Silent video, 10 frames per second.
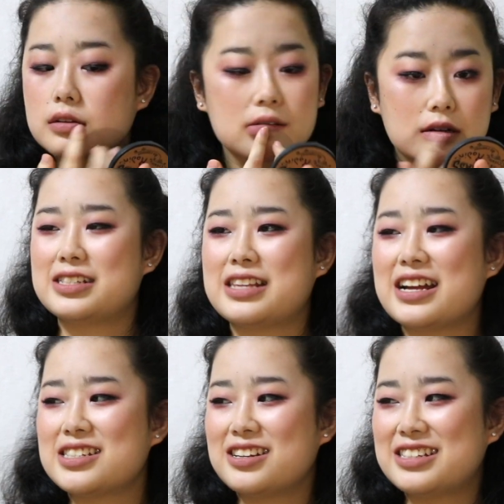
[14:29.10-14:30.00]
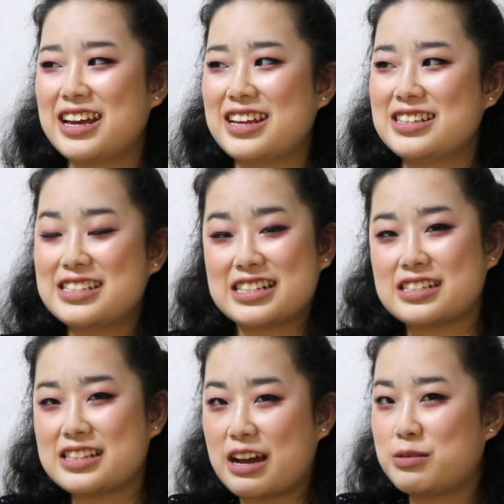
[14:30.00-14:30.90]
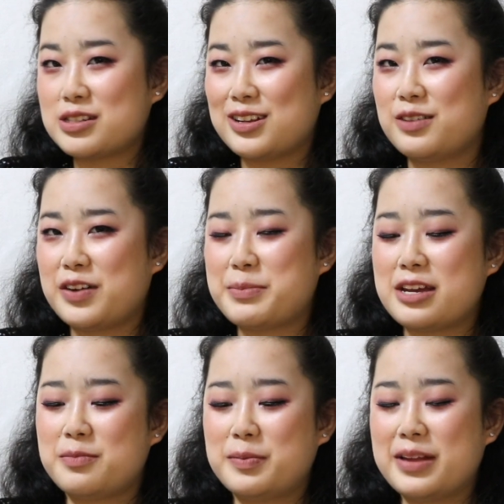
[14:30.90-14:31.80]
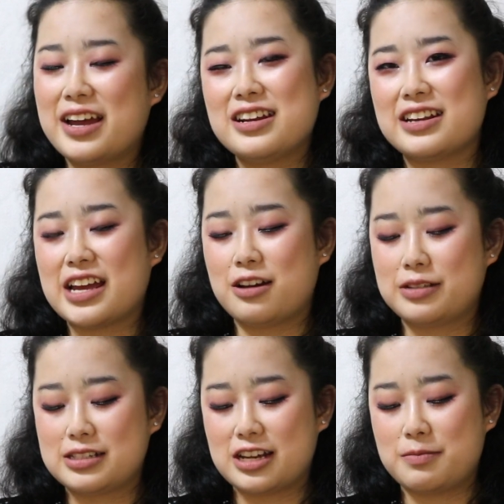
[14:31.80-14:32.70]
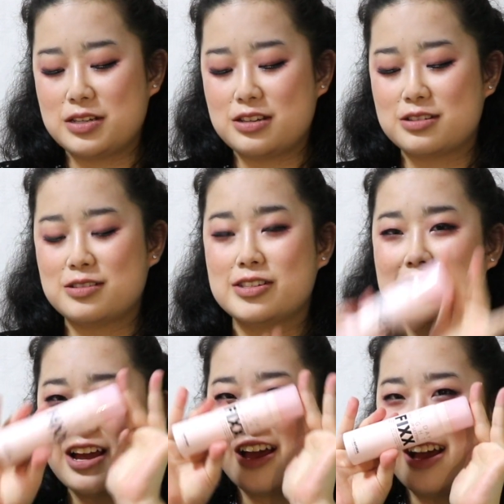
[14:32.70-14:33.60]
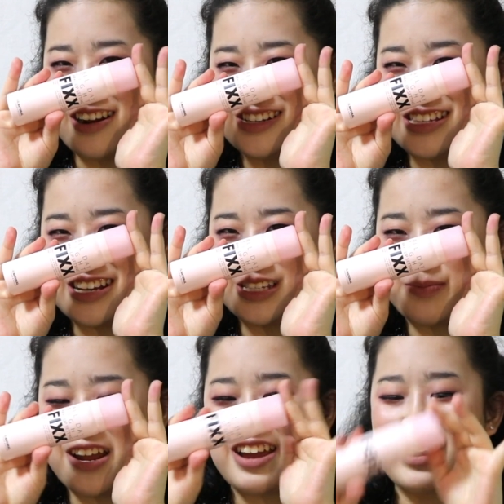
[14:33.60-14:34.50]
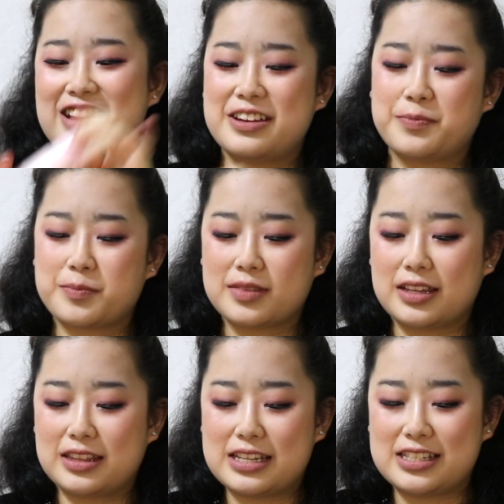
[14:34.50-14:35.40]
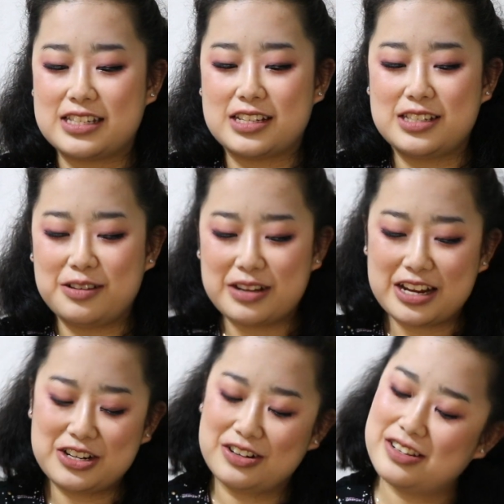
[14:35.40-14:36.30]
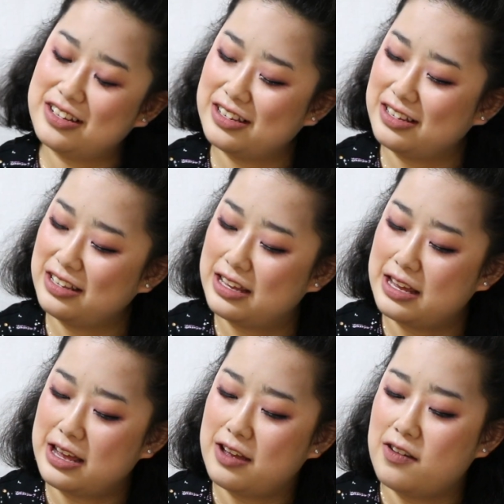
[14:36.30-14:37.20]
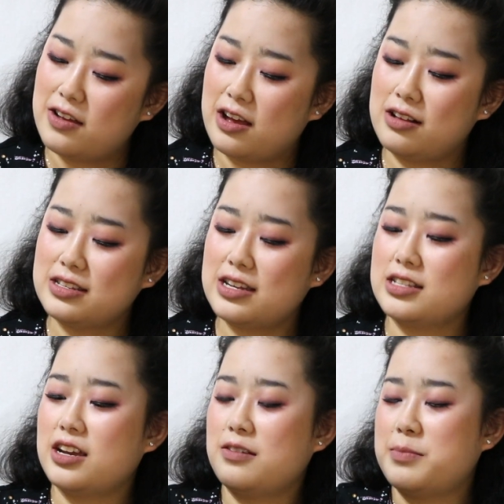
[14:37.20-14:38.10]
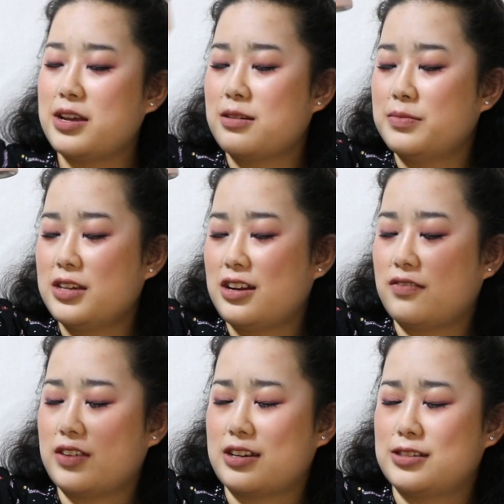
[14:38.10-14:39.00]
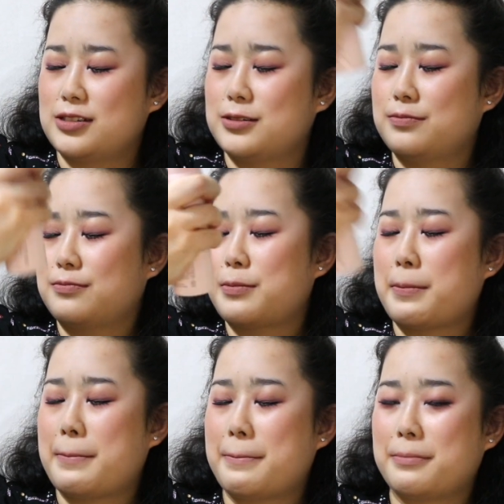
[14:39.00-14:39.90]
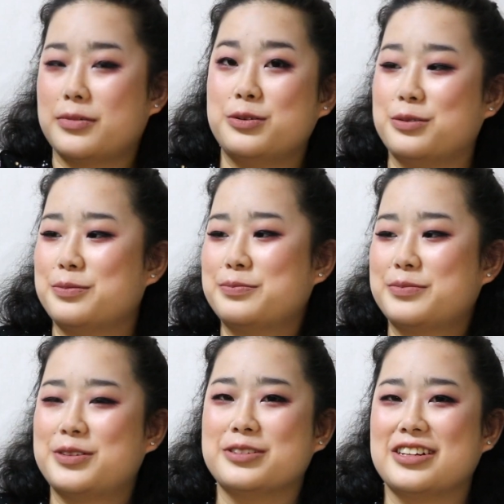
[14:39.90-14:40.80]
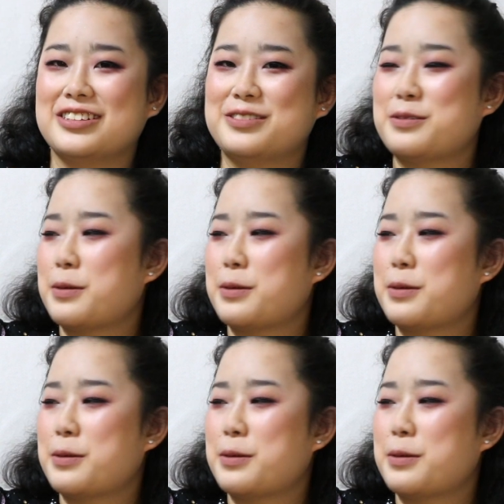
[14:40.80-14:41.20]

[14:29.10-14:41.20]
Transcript: Once that's all done, since that was all of our makeup applied, now it's time to use our setting spray. This is the So Natural All Day Tight Makeup Setting Fix. Ooh, hold on.